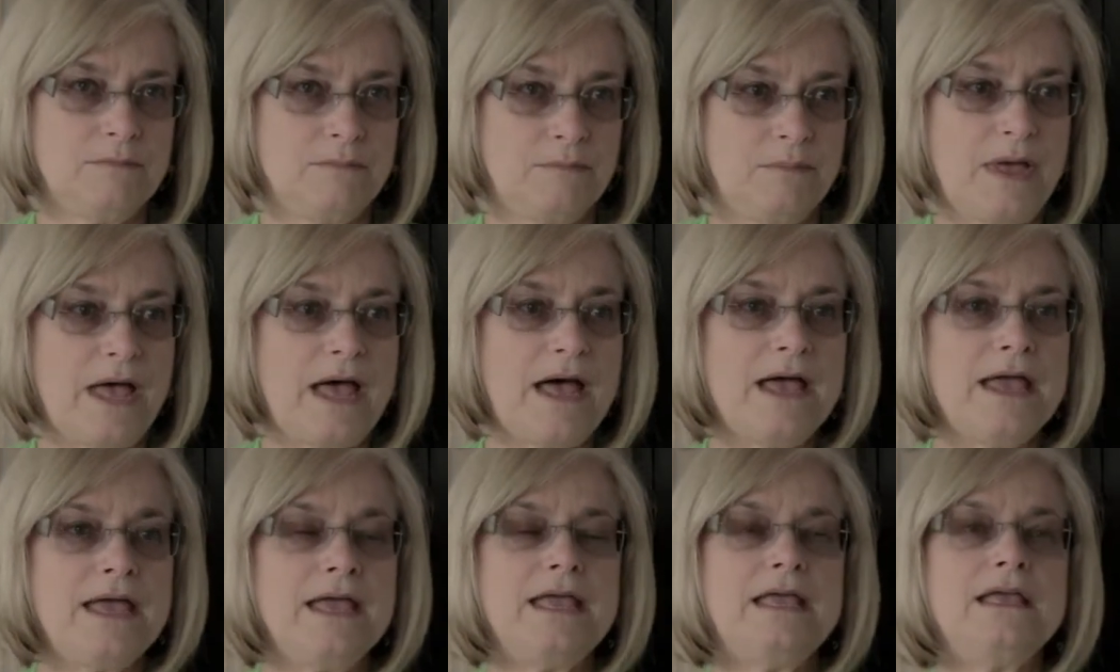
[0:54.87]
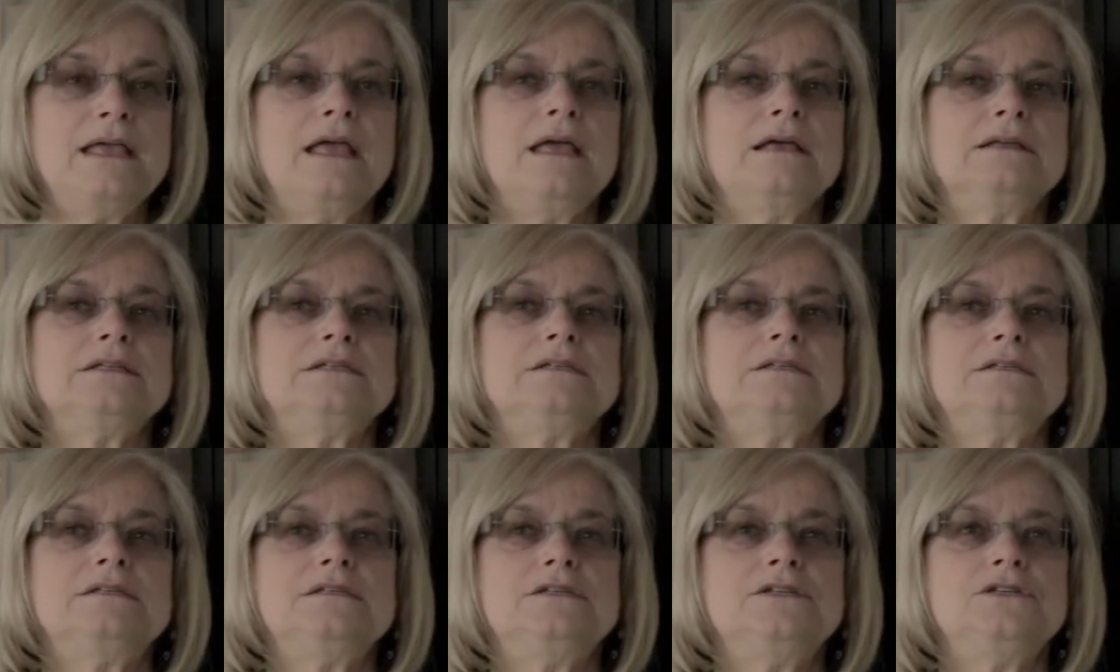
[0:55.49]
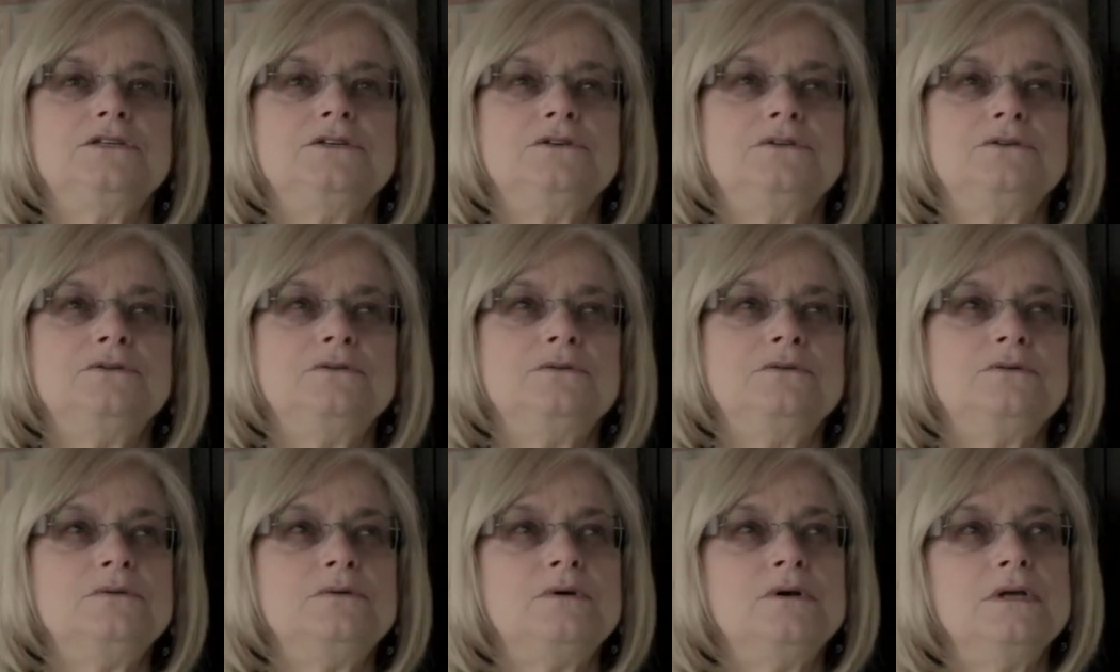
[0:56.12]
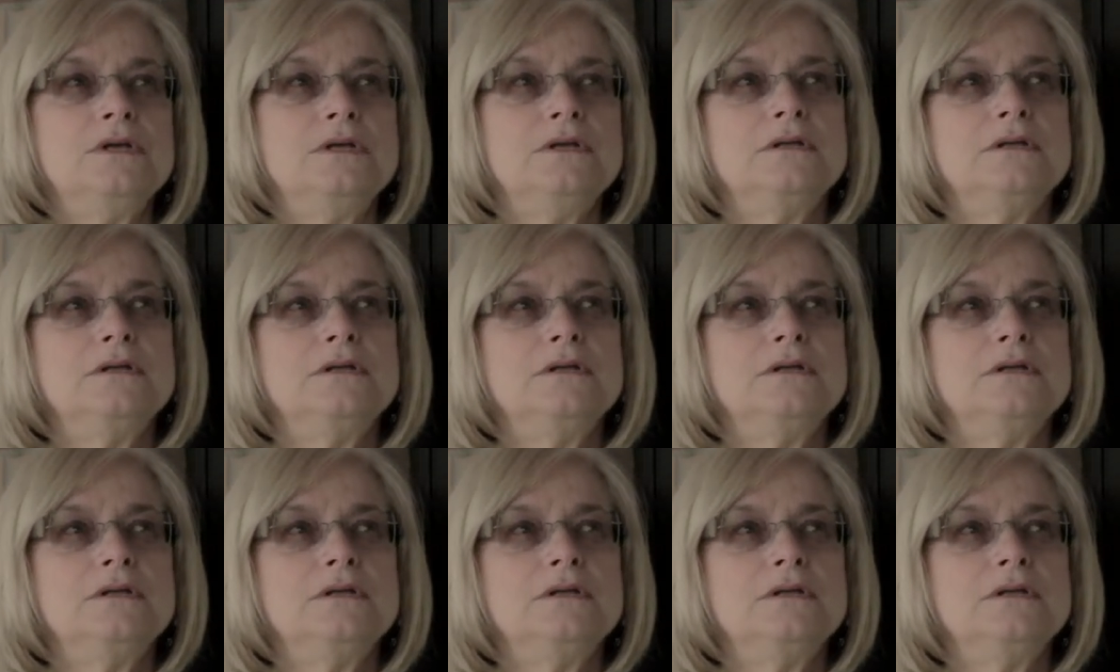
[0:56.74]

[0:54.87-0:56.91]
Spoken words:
by to